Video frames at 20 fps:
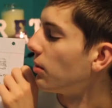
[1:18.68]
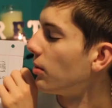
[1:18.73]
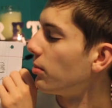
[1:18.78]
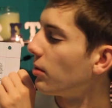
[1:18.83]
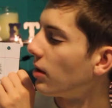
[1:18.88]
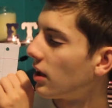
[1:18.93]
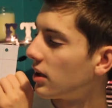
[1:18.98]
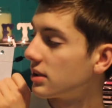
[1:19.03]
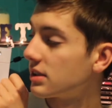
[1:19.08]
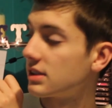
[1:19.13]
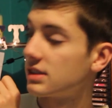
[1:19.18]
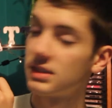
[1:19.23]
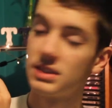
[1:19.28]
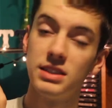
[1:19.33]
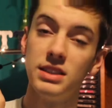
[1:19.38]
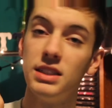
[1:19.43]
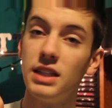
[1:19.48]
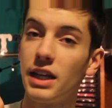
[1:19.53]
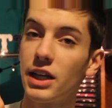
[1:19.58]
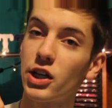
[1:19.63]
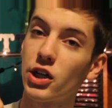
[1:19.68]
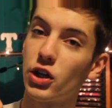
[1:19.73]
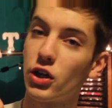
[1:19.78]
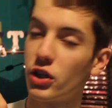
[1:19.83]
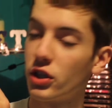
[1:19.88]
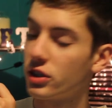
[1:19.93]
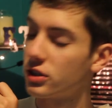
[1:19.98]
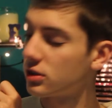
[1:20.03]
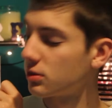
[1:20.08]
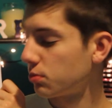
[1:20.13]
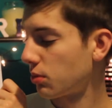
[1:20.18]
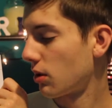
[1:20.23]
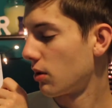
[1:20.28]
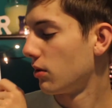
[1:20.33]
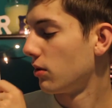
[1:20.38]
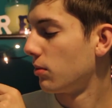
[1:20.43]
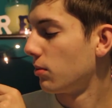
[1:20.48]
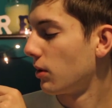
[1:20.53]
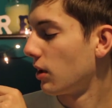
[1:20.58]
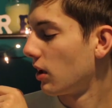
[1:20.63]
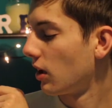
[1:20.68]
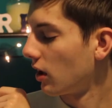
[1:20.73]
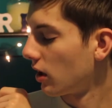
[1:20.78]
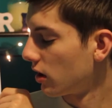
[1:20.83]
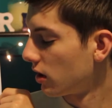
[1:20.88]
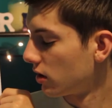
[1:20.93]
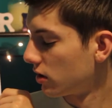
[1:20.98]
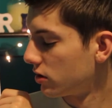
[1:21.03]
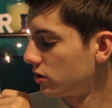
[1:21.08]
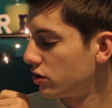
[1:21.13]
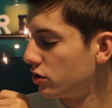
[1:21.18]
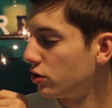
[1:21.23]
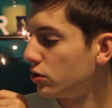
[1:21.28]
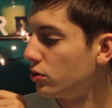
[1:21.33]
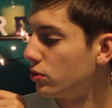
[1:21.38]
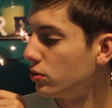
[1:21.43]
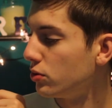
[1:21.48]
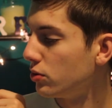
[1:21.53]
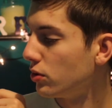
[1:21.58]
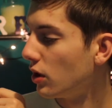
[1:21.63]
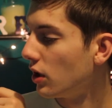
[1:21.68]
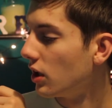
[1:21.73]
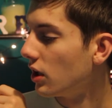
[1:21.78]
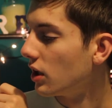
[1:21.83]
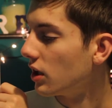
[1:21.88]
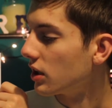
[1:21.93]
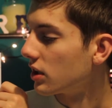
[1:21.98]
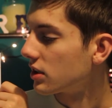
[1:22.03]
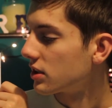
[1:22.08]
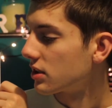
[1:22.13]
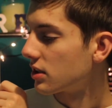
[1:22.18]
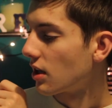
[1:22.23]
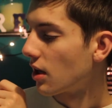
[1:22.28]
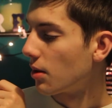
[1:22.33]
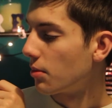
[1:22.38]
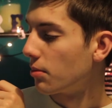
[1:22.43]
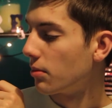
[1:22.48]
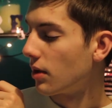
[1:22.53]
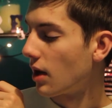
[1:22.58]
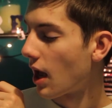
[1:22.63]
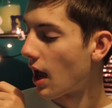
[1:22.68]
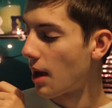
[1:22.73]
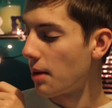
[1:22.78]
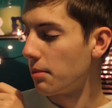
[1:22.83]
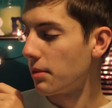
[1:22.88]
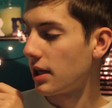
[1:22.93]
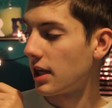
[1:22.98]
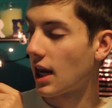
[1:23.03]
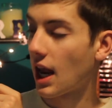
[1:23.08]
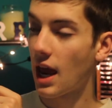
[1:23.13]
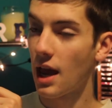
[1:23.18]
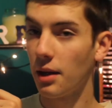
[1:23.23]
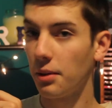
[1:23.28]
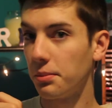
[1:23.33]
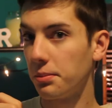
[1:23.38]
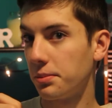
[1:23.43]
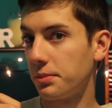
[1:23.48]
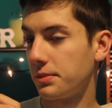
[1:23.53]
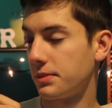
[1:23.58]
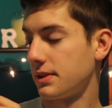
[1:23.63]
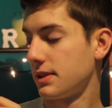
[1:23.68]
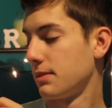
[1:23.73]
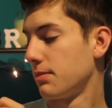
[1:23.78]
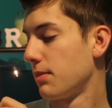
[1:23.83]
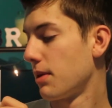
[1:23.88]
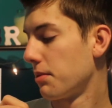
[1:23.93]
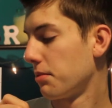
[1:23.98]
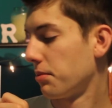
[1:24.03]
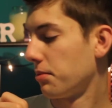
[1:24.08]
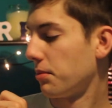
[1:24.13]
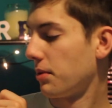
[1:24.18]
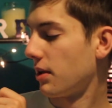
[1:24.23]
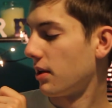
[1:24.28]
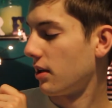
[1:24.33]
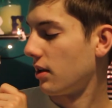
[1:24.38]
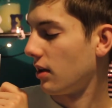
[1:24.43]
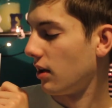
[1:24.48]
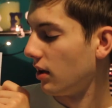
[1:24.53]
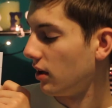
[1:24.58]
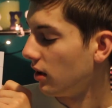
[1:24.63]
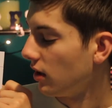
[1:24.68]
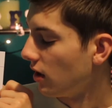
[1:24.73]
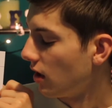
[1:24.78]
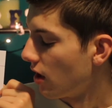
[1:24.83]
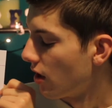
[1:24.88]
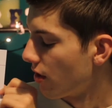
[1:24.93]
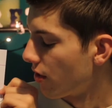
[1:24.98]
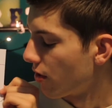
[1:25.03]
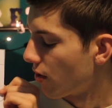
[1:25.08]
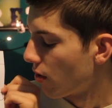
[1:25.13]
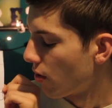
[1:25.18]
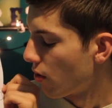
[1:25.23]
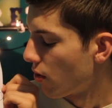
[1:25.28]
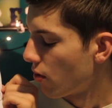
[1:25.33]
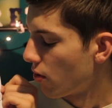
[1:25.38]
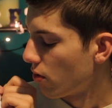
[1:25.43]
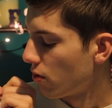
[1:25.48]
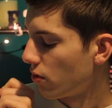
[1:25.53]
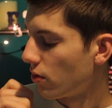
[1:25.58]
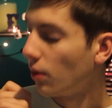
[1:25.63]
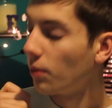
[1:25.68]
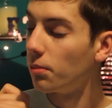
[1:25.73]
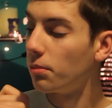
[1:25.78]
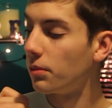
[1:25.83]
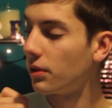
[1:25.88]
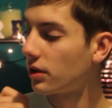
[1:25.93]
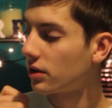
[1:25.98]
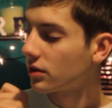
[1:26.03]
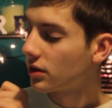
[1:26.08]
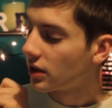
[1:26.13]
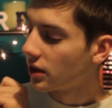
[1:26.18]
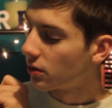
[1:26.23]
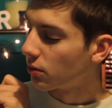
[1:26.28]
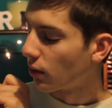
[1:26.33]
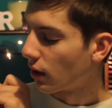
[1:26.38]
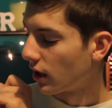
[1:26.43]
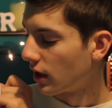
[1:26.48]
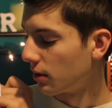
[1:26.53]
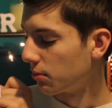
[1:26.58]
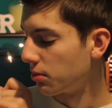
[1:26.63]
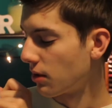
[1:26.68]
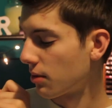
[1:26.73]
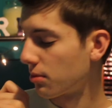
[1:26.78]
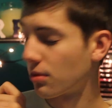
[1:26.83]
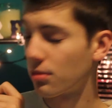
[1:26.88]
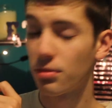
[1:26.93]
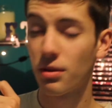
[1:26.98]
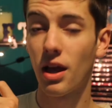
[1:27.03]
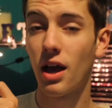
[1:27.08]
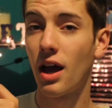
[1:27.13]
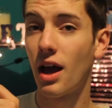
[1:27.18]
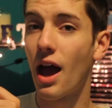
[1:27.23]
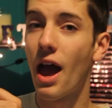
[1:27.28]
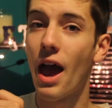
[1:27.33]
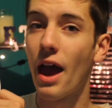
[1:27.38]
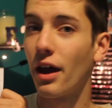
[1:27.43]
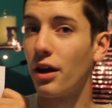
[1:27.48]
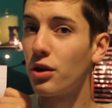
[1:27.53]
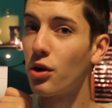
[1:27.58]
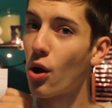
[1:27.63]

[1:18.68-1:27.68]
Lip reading: blah, blah, Snickers, blah, blah, blah, to some M&Ms, blah, blah, blah. The whole Milky Way, blah, blah, blah, at